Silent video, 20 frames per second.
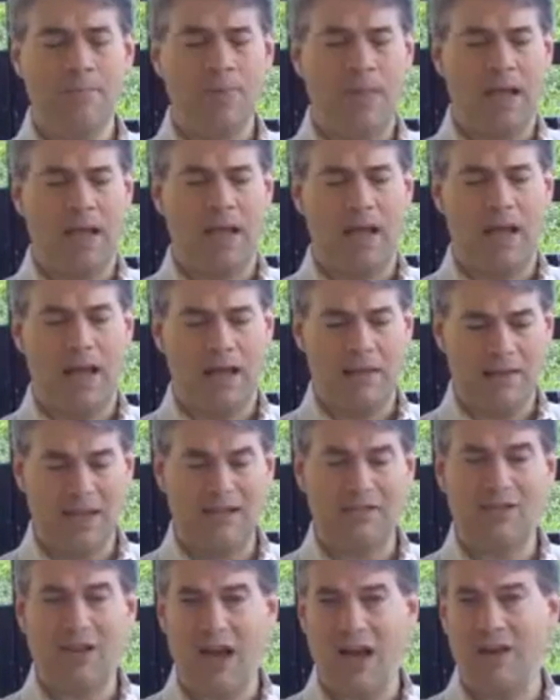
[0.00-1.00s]
And
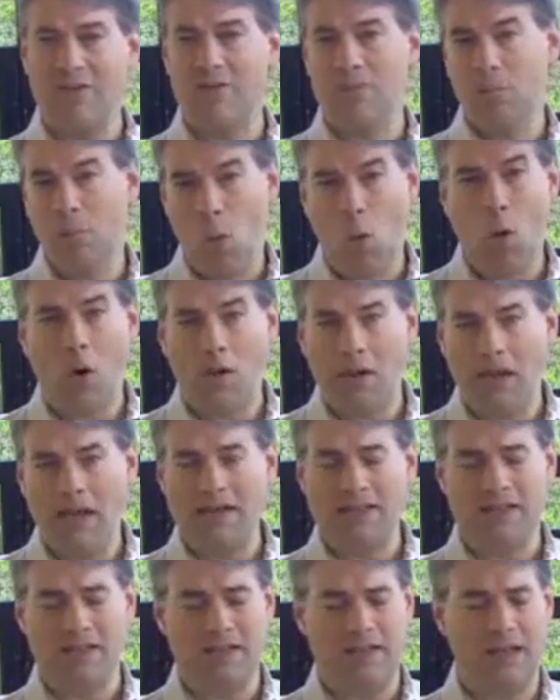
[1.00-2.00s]
that's kind of more or
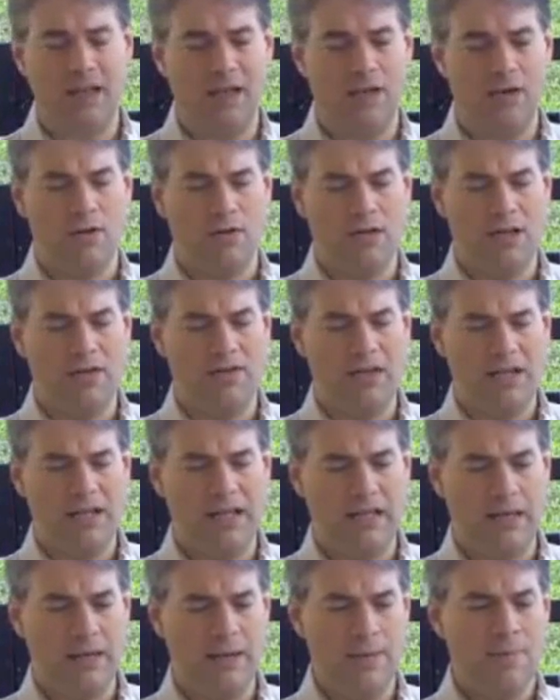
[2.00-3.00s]
less a take it or leave it
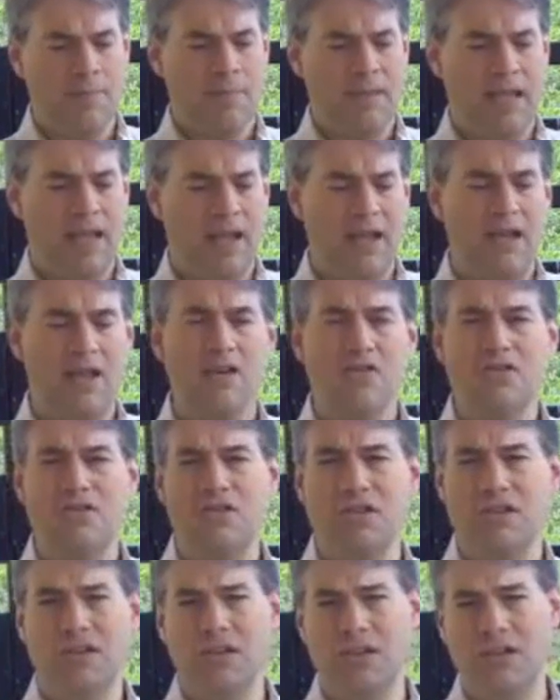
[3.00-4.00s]
deal. Now, here's
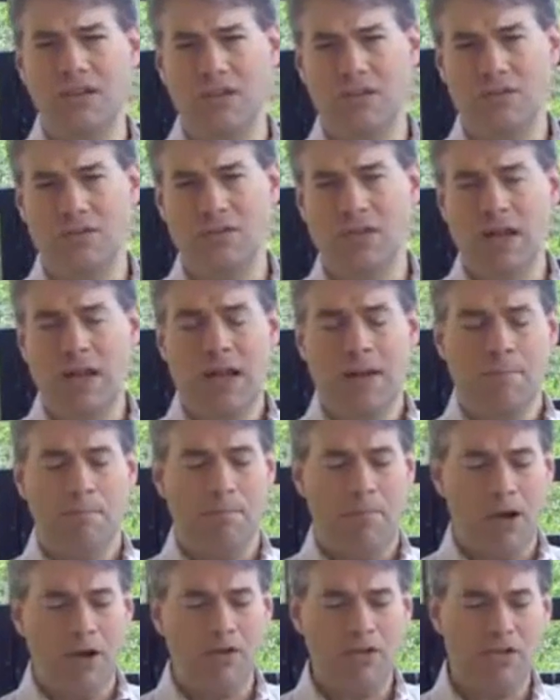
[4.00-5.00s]
the good news.
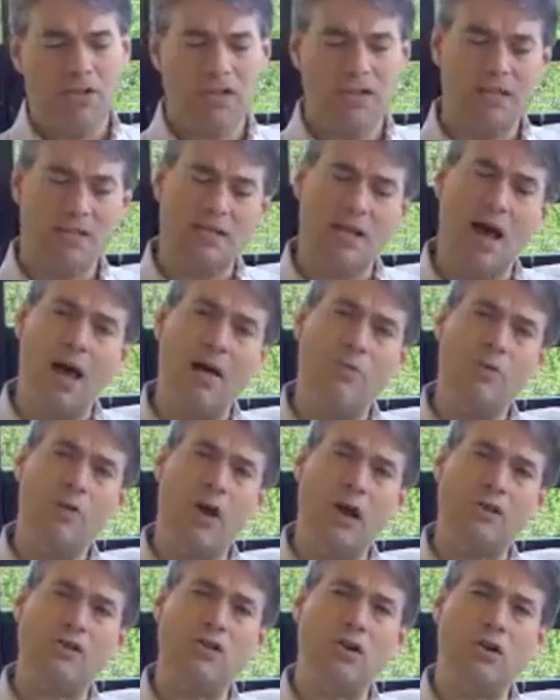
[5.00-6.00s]
Most of the time, you're
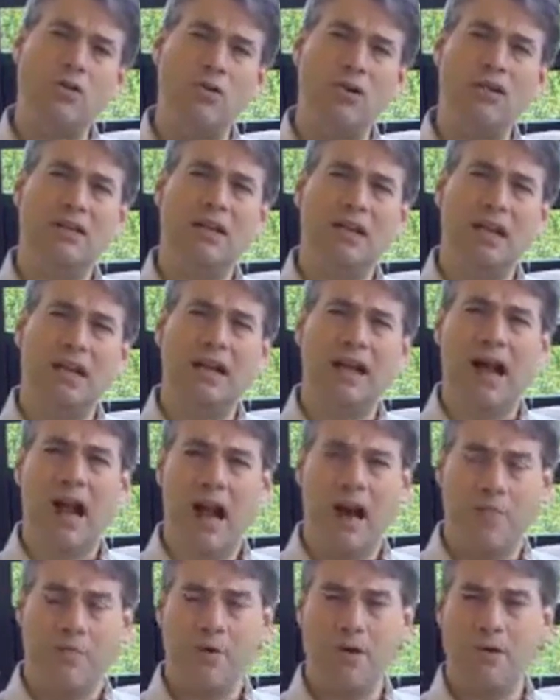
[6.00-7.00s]
actually going to get an
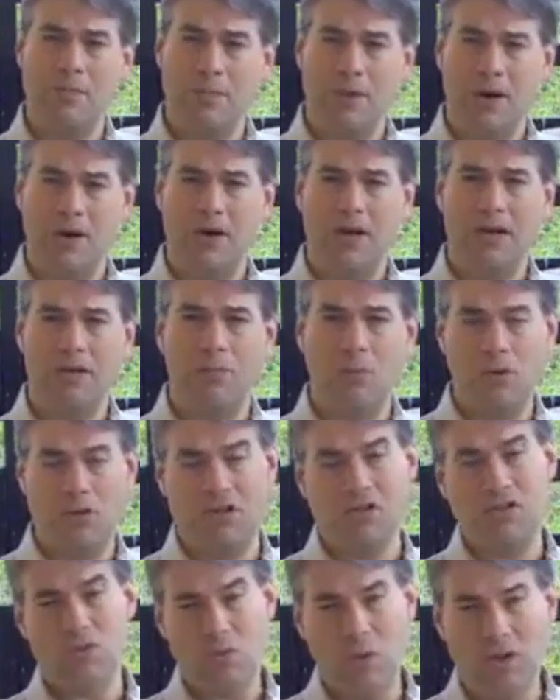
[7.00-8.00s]
option period,
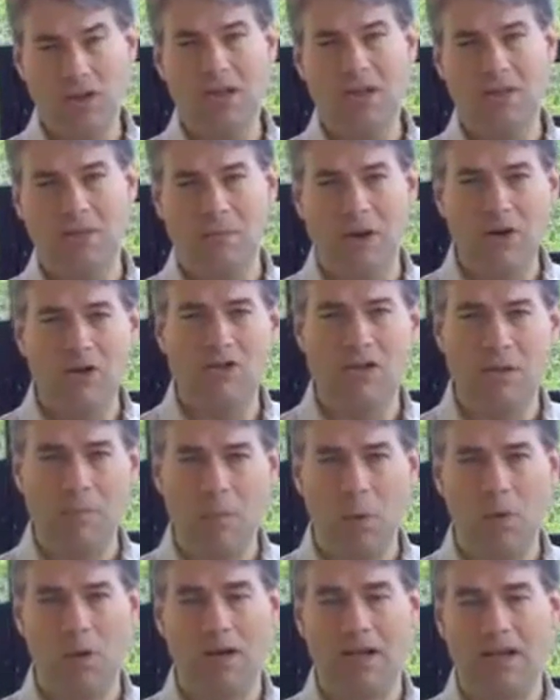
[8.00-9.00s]
which is really the most
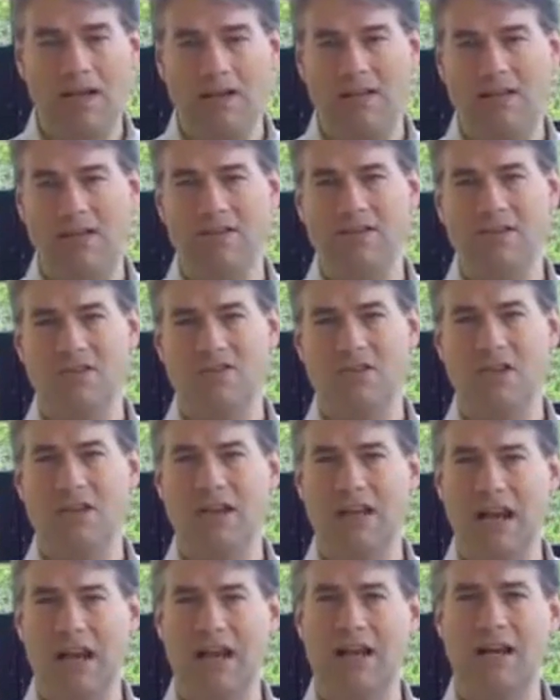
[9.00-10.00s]
important contingency
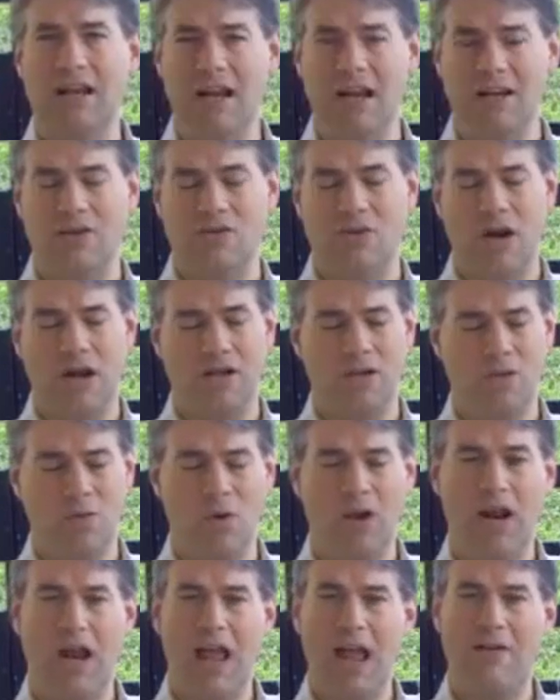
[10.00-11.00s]
in any contract. You
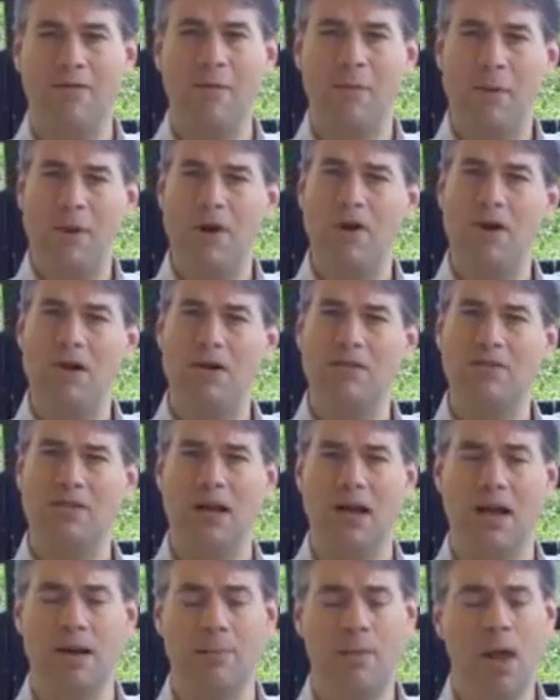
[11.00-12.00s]
want to have a period of
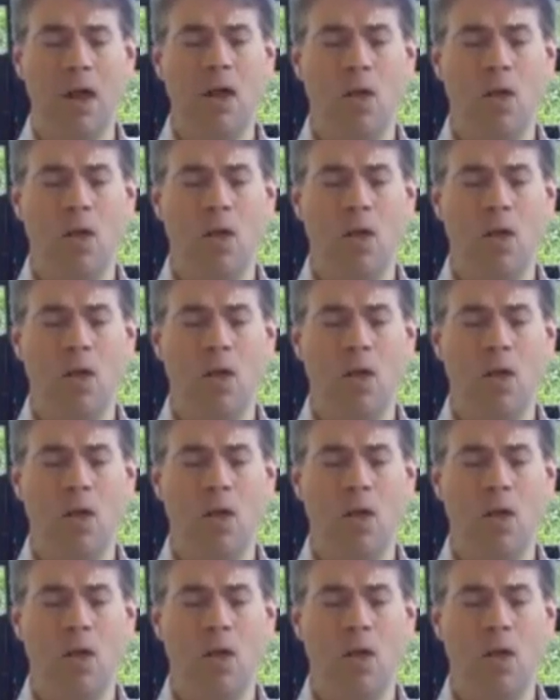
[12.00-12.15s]
time